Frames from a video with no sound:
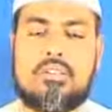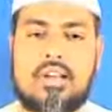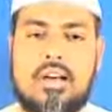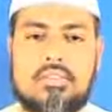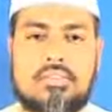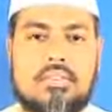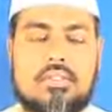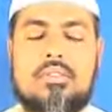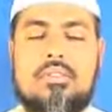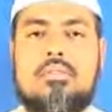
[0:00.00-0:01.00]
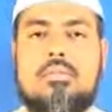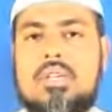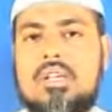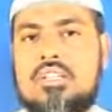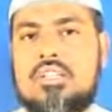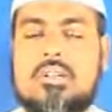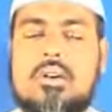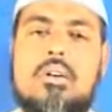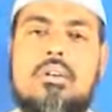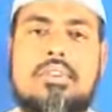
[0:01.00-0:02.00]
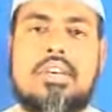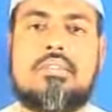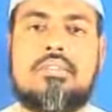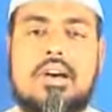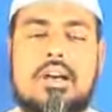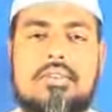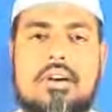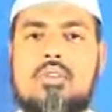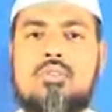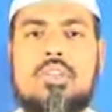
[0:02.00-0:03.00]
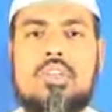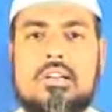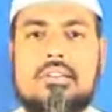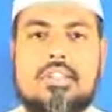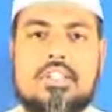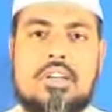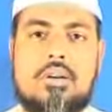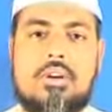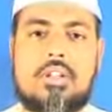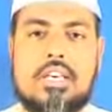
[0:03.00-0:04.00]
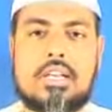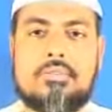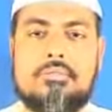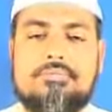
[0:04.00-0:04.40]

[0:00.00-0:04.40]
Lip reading: of life. Religion or way of life, how we live is our deen.